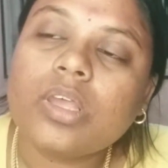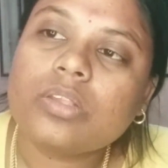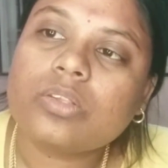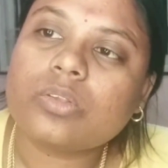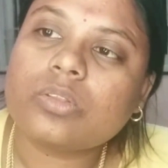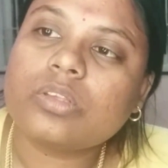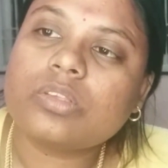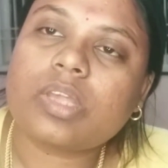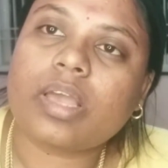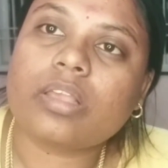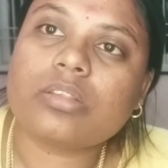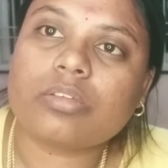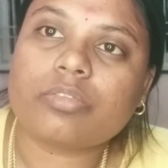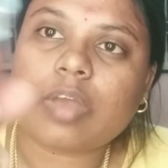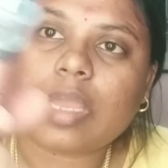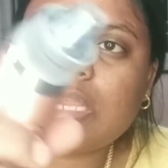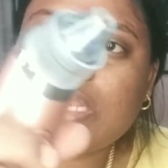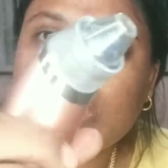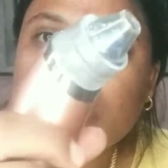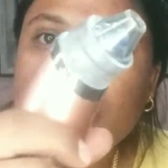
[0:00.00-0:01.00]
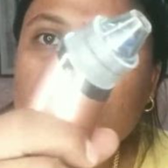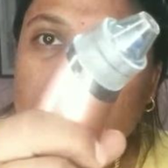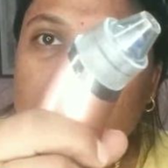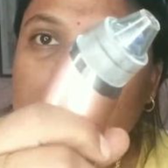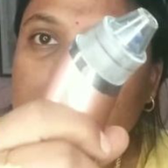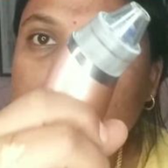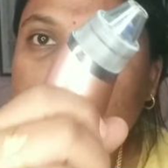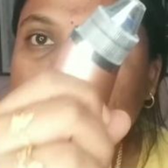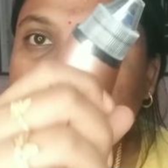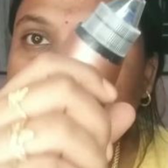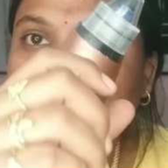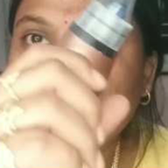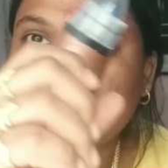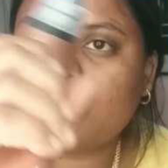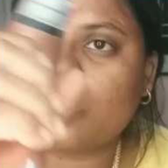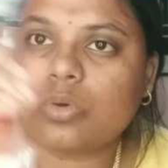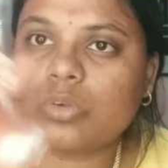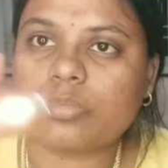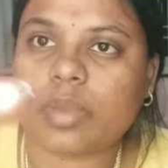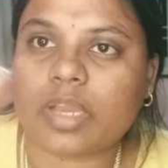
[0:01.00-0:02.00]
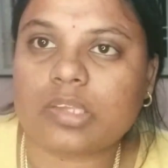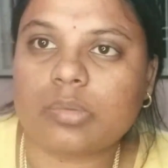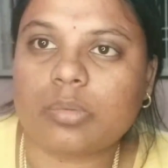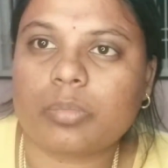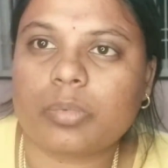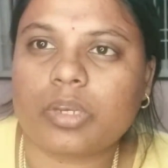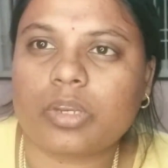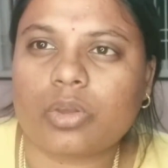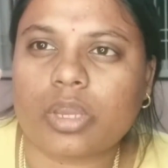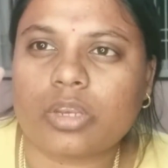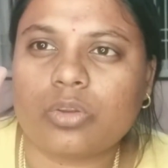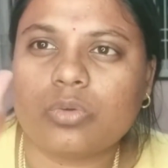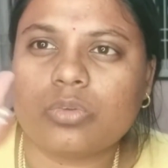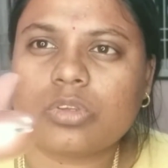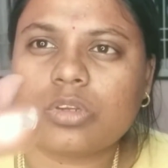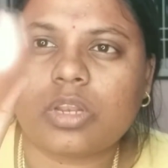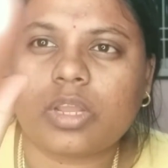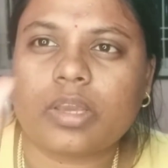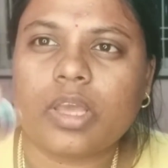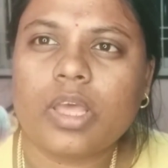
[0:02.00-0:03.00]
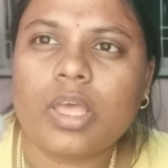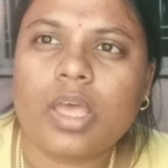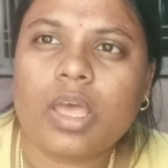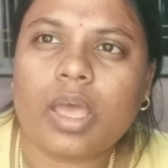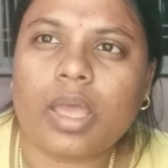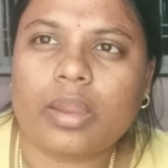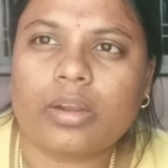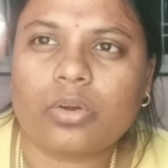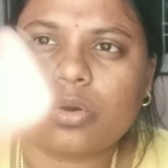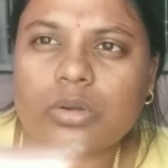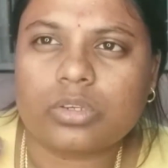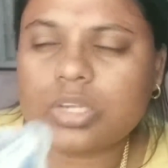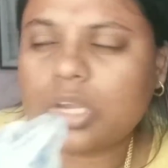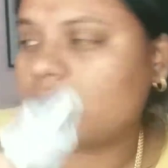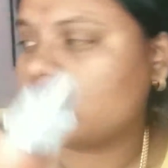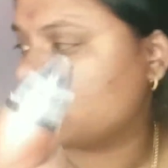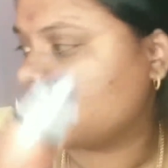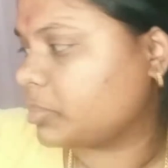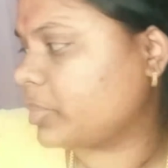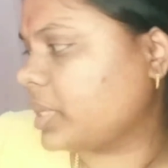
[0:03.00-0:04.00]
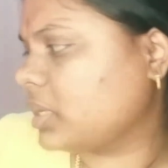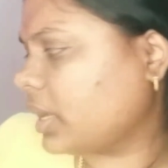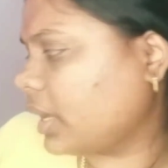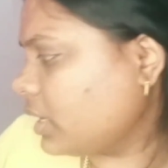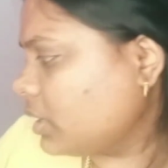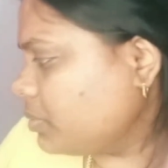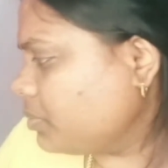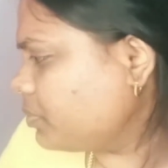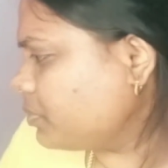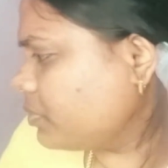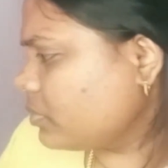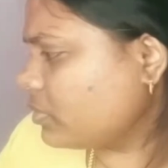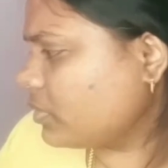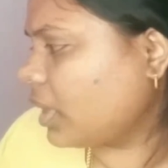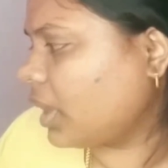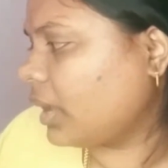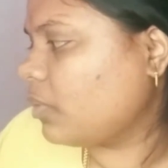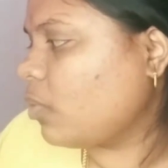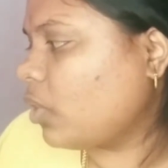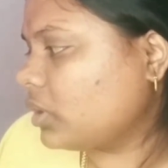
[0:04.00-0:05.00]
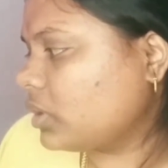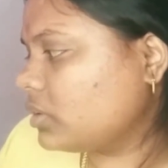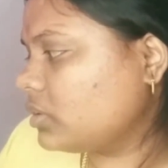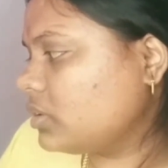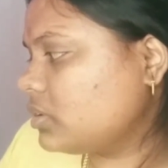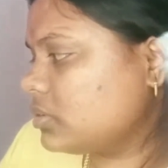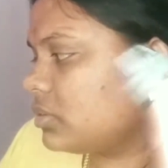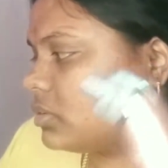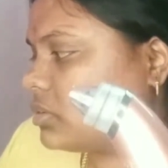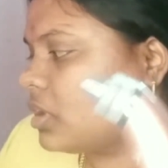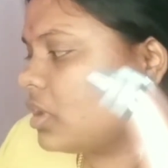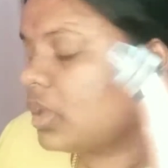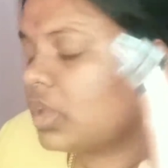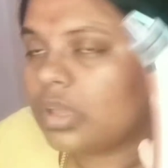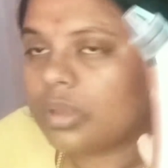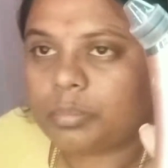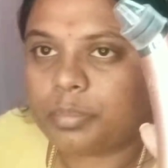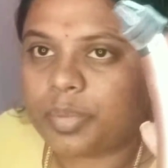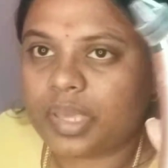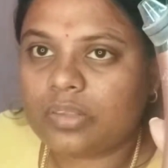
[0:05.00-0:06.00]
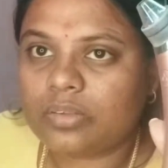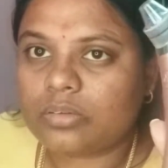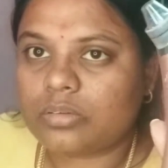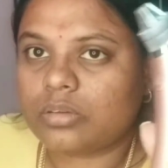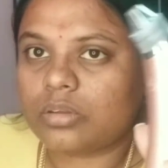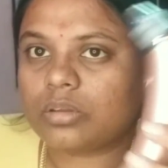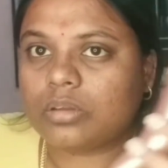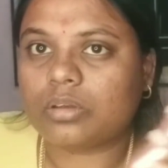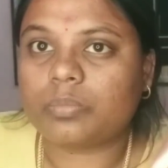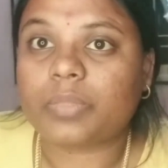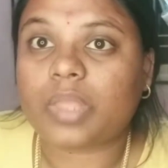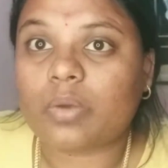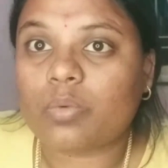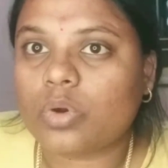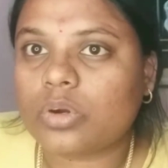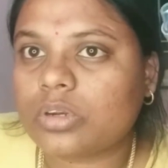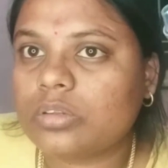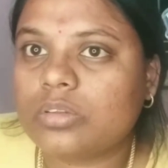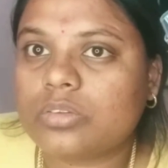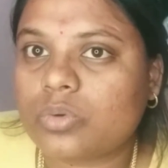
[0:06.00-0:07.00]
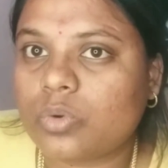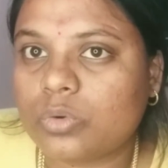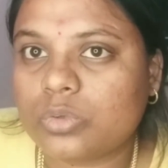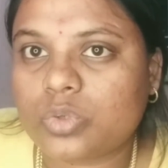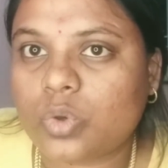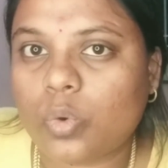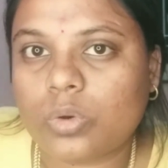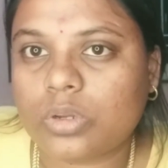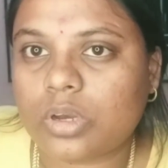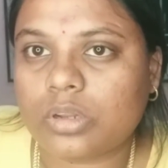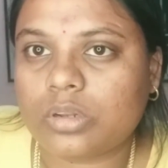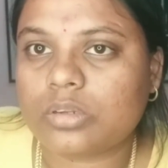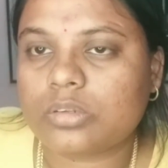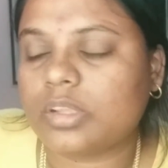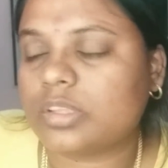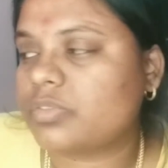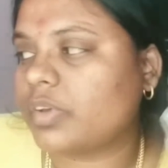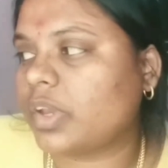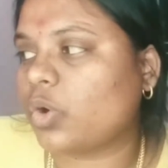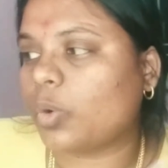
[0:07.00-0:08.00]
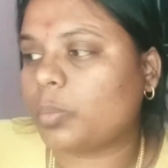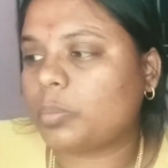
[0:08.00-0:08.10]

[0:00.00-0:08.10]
So this has a 5 levels. It goes maximum, and you can use it like Android charging pin. I wanted this paste. I wanted this rose gold color. That's why I